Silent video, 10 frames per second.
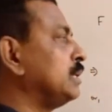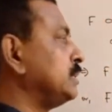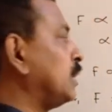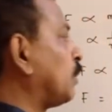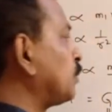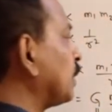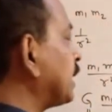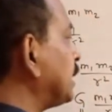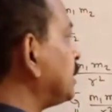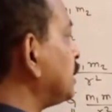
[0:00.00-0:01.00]
then what we'll
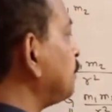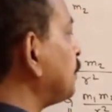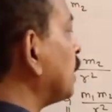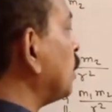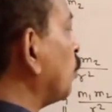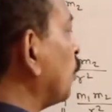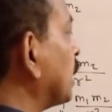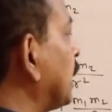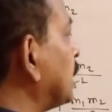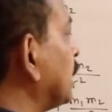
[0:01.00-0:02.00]
get? We'll
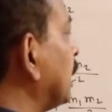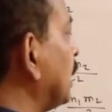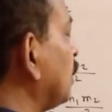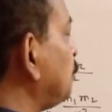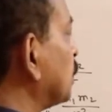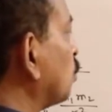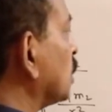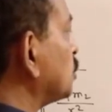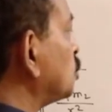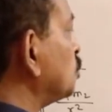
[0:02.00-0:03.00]
get f
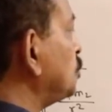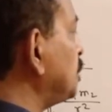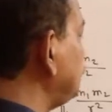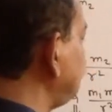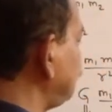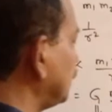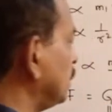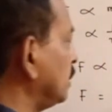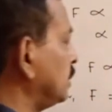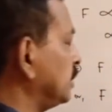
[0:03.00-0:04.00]
equals to g
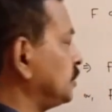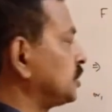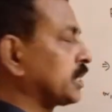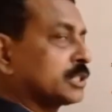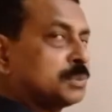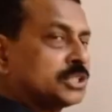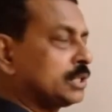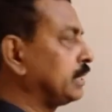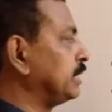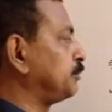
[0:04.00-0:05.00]
in this
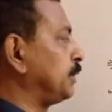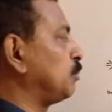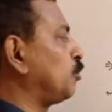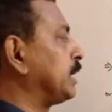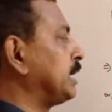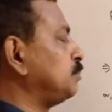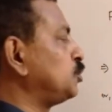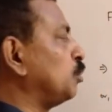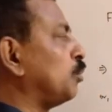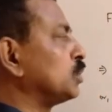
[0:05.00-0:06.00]
expression if m1 and
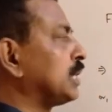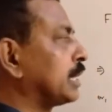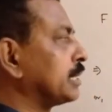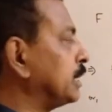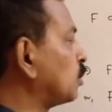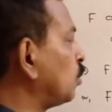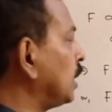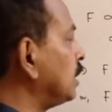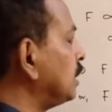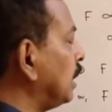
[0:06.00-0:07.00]
m2 both are
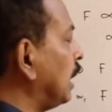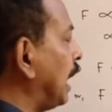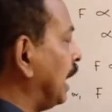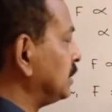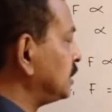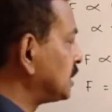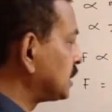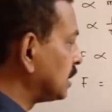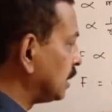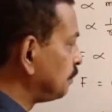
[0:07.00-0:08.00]
equal and this
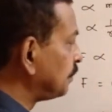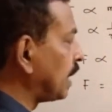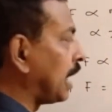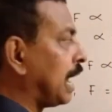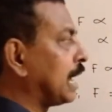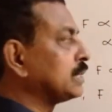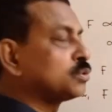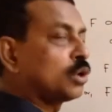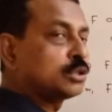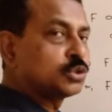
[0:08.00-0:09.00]
r is
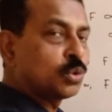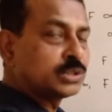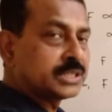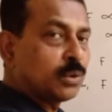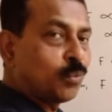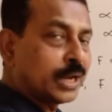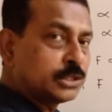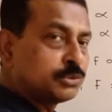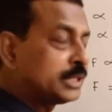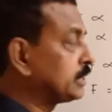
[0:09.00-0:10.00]
also say 1
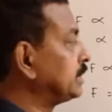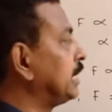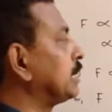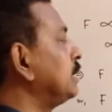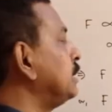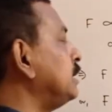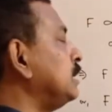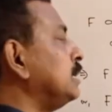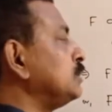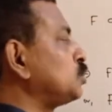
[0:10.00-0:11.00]
unit there.
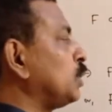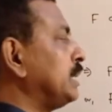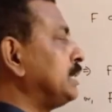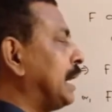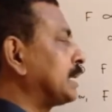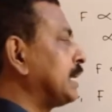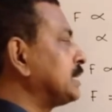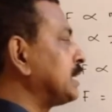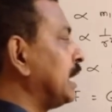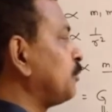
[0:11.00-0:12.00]
So in that case,
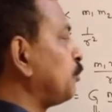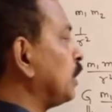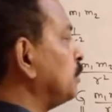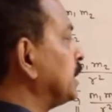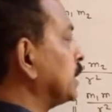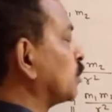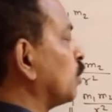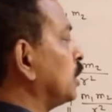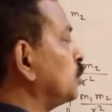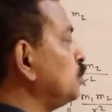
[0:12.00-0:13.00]
f will be
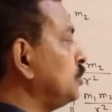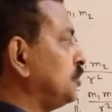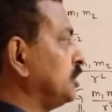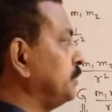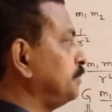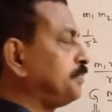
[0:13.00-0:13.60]
equal to g.